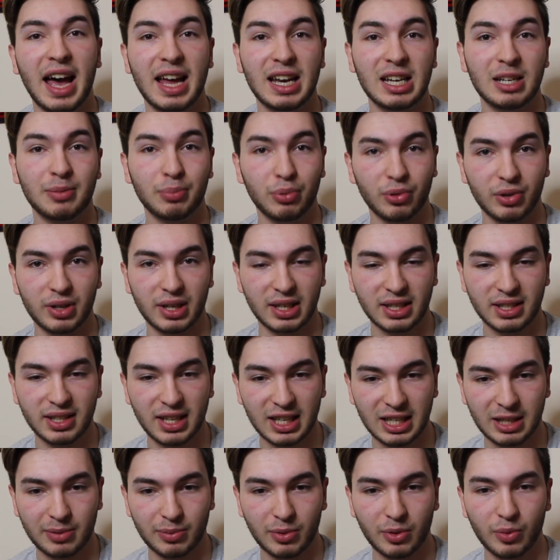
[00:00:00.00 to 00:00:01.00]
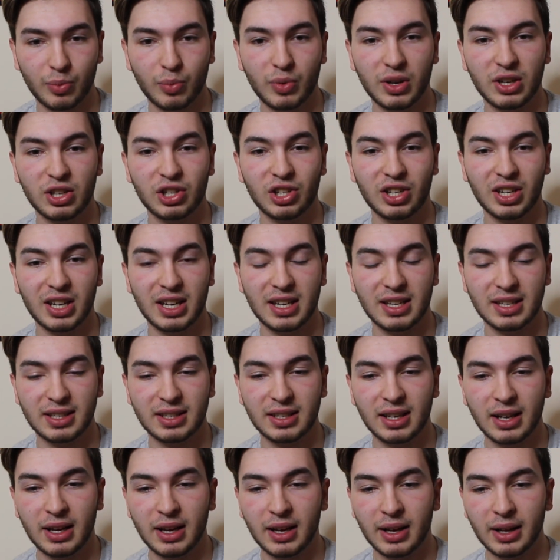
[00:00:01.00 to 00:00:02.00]
Endpoint Assessment, which
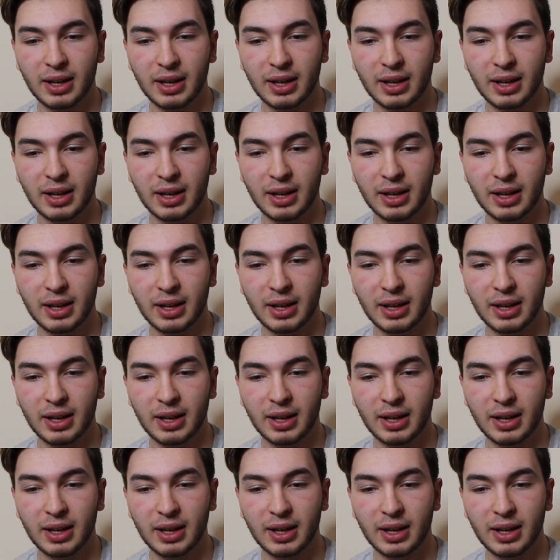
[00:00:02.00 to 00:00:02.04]
is,